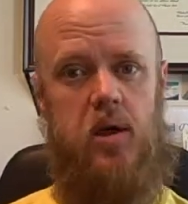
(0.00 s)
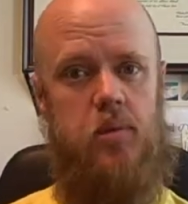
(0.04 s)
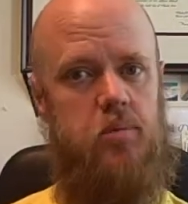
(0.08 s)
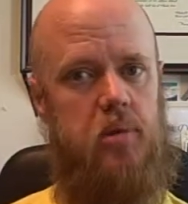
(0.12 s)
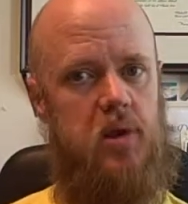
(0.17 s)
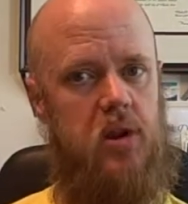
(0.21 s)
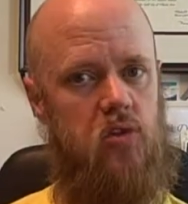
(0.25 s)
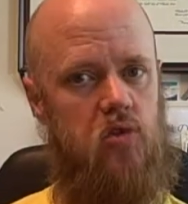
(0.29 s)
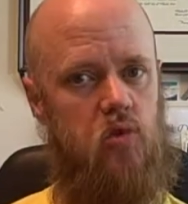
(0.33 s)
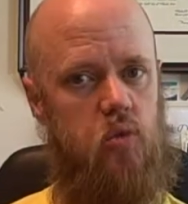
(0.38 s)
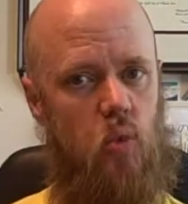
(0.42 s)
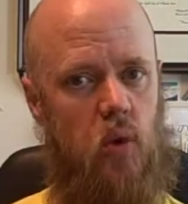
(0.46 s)

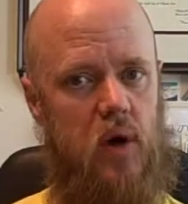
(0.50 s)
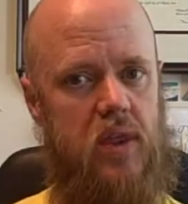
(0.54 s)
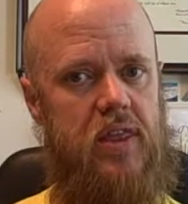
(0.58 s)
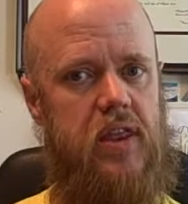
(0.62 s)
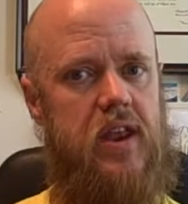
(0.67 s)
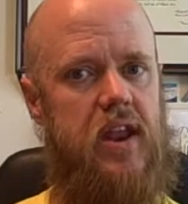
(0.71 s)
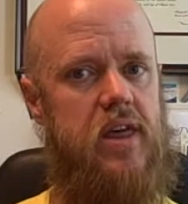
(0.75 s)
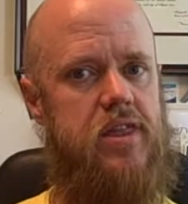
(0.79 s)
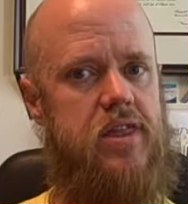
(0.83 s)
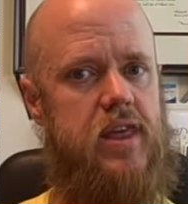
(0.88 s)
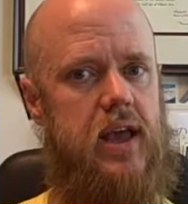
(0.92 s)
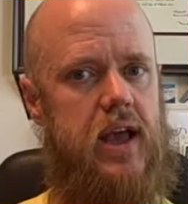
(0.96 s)
but it's one
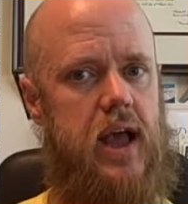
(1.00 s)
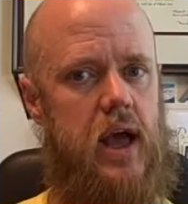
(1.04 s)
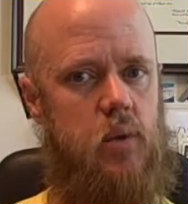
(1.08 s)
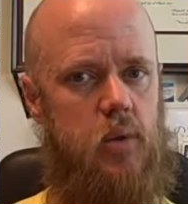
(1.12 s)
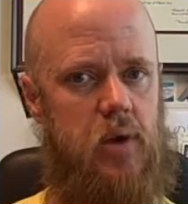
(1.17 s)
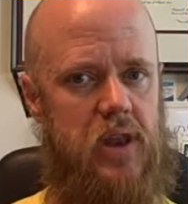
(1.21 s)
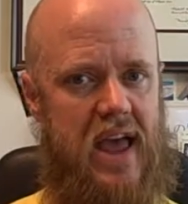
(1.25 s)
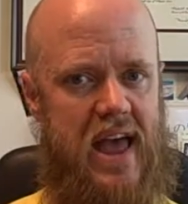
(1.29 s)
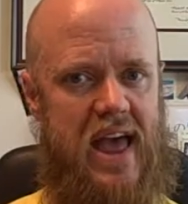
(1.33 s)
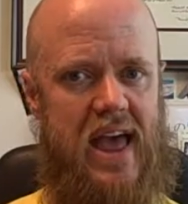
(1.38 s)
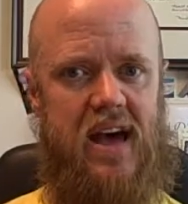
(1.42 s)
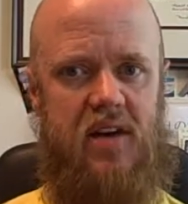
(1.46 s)
that I think I
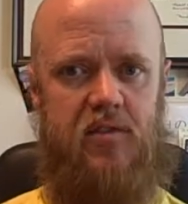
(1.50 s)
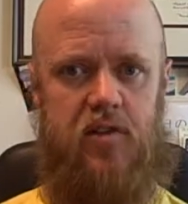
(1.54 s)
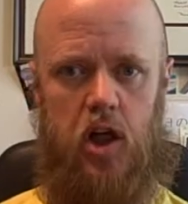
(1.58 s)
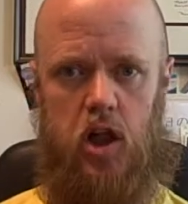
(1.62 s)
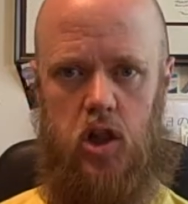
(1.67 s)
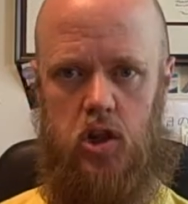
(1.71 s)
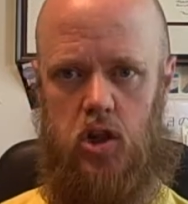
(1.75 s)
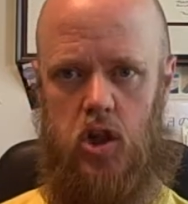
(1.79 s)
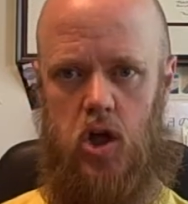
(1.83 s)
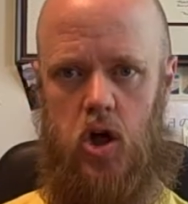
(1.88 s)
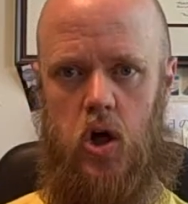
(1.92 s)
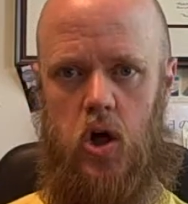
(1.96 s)
would have
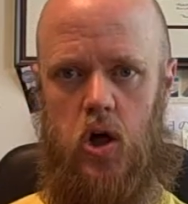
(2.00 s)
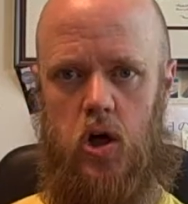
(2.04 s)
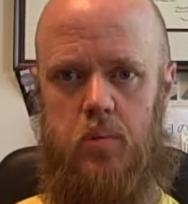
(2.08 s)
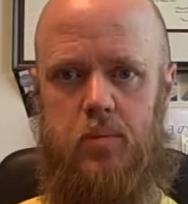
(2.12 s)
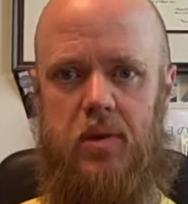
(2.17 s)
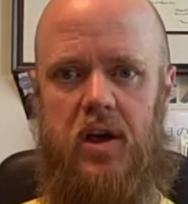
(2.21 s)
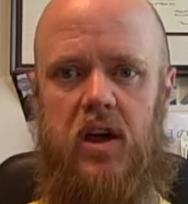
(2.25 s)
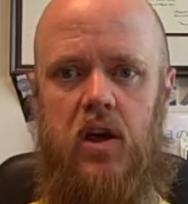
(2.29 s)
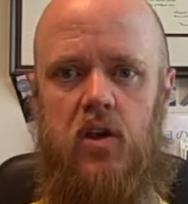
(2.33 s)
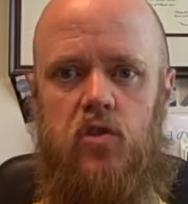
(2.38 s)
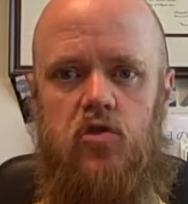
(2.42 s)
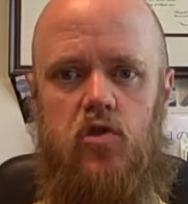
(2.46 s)
along,
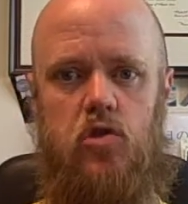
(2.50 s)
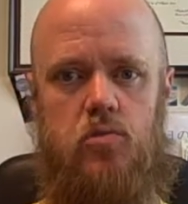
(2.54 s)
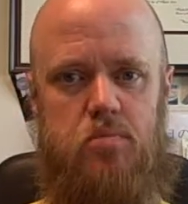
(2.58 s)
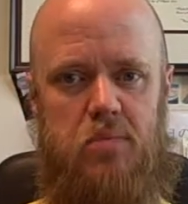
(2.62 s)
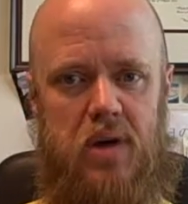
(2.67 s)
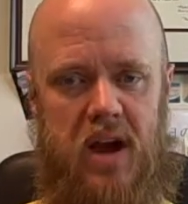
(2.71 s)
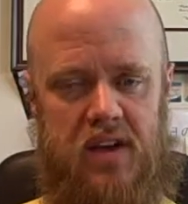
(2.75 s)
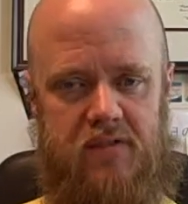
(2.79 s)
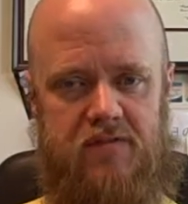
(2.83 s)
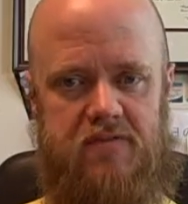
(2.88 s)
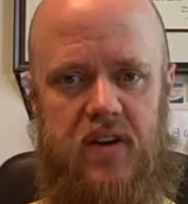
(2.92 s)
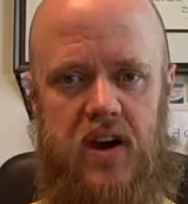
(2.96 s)
because you
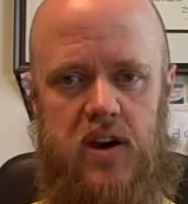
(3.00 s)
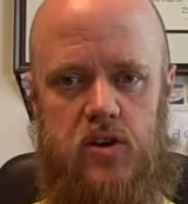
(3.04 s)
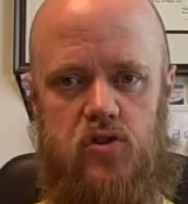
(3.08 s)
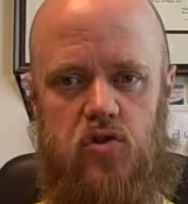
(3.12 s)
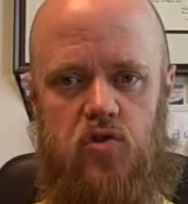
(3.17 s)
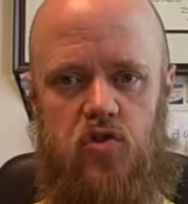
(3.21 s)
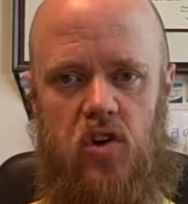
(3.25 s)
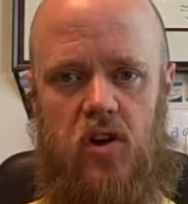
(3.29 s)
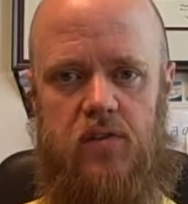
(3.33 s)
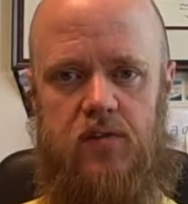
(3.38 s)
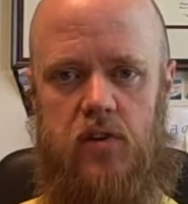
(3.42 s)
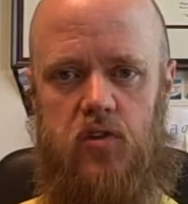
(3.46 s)
might find
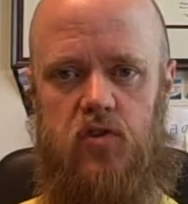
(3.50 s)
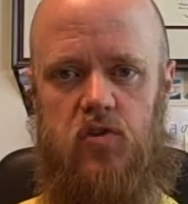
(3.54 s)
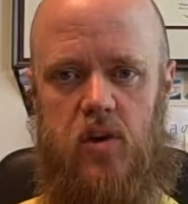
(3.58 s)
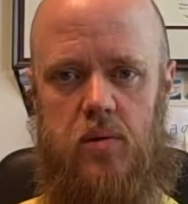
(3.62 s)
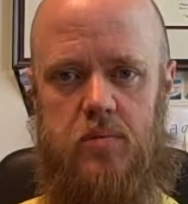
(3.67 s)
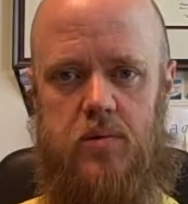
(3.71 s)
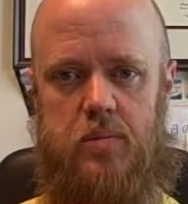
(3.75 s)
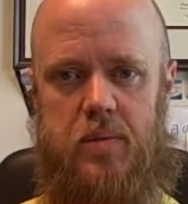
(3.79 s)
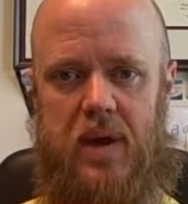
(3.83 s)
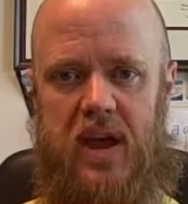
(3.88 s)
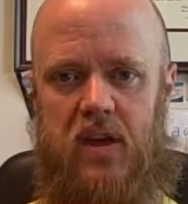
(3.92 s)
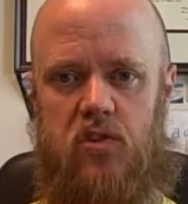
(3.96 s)
yourself in
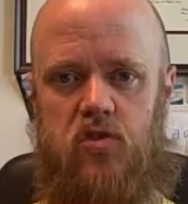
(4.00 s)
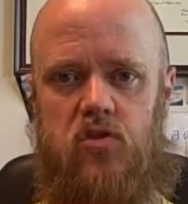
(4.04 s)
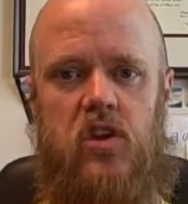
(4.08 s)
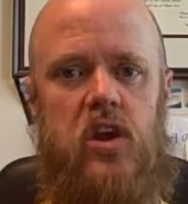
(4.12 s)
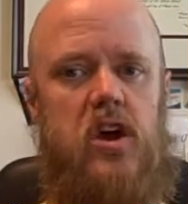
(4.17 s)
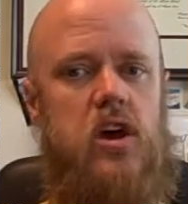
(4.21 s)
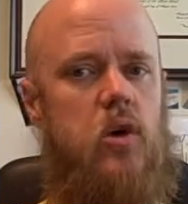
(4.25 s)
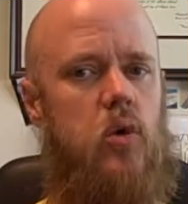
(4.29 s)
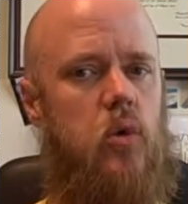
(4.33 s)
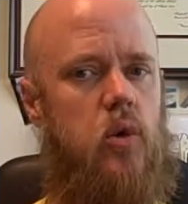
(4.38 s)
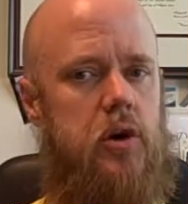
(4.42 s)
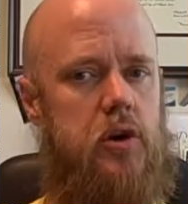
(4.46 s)
some debates
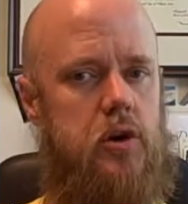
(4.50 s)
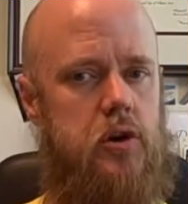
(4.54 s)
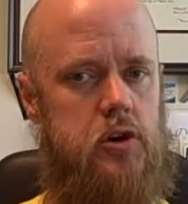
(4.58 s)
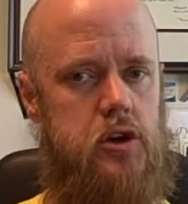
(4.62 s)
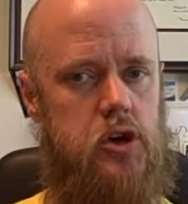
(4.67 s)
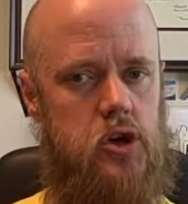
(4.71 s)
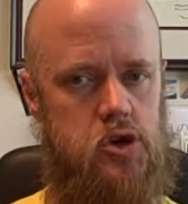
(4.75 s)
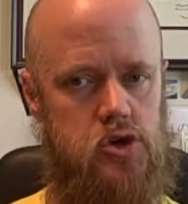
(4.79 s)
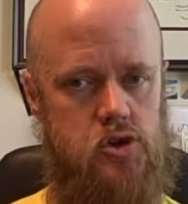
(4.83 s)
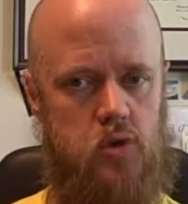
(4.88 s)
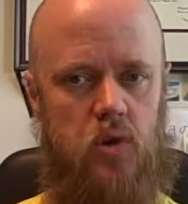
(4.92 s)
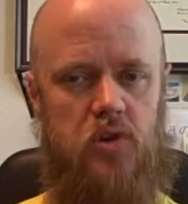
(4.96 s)
where your
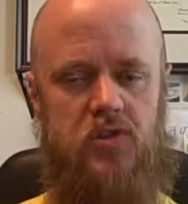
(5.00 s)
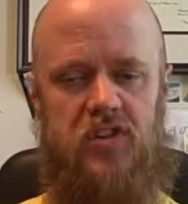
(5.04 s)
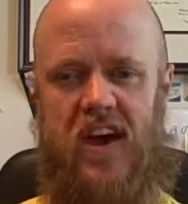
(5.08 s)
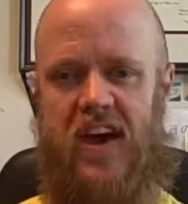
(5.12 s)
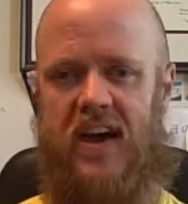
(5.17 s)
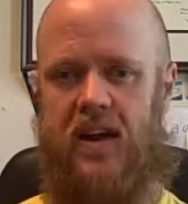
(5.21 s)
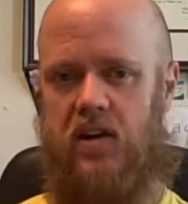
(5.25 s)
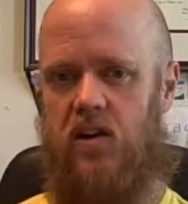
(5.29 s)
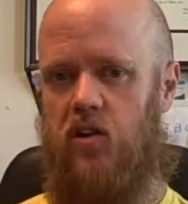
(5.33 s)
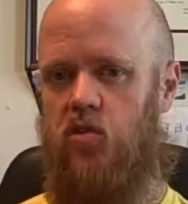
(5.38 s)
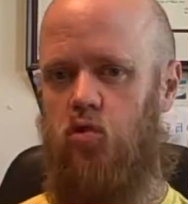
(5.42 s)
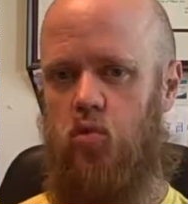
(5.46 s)
usual
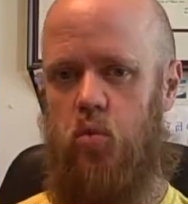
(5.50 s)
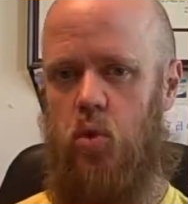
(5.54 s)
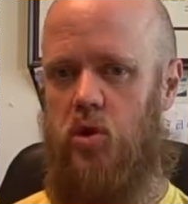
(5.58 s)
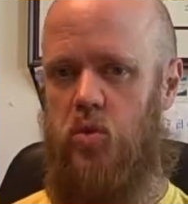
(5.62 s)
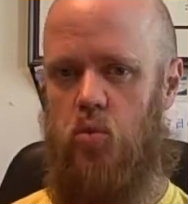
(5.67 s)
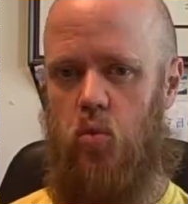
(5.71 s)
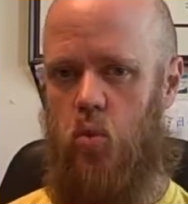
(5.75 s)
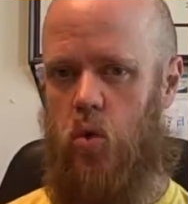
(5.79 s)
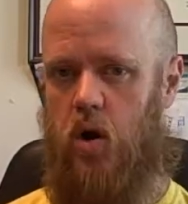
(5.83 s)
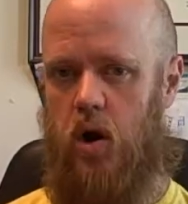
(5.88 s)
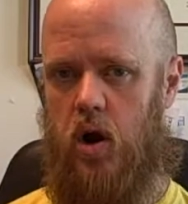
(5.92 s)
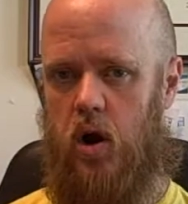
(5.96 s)
tactics
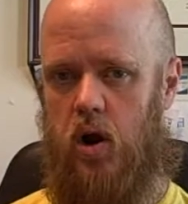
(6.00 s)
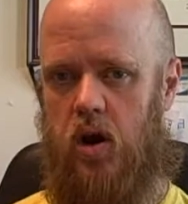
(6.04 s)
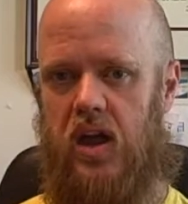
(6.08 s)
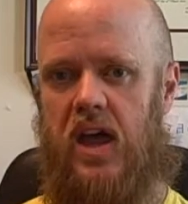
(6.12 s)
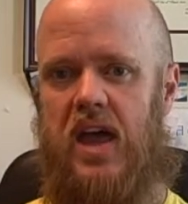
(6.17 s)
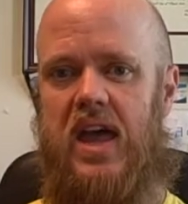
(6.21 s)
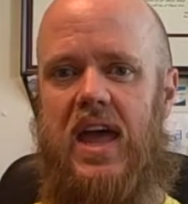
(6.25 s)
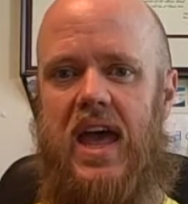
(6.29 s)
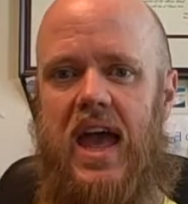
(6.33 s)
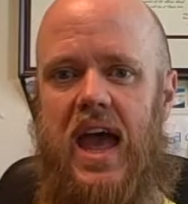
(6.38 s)
wouldn't work,